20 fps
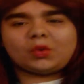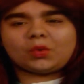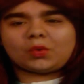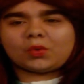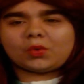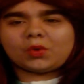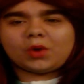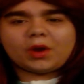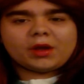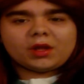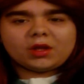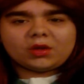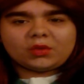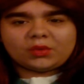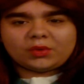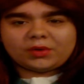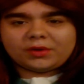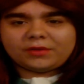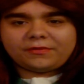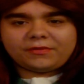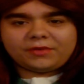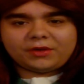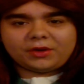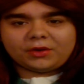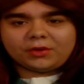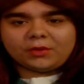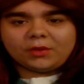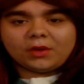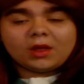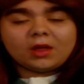to the Royal
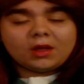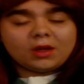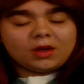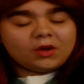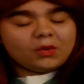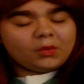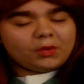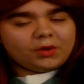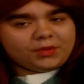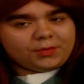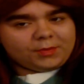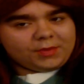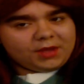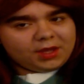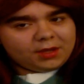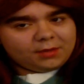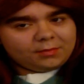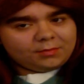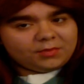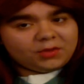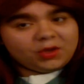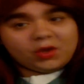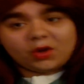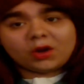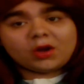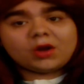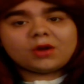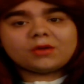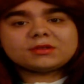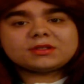Review with me,
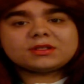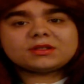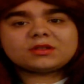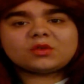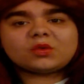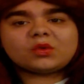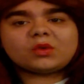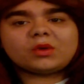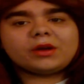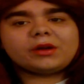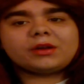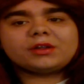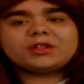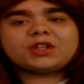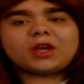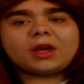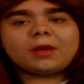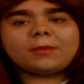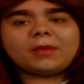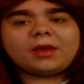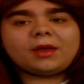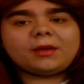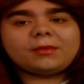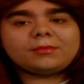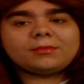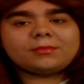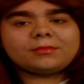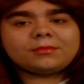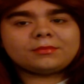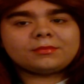your host,
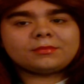RoyalJME.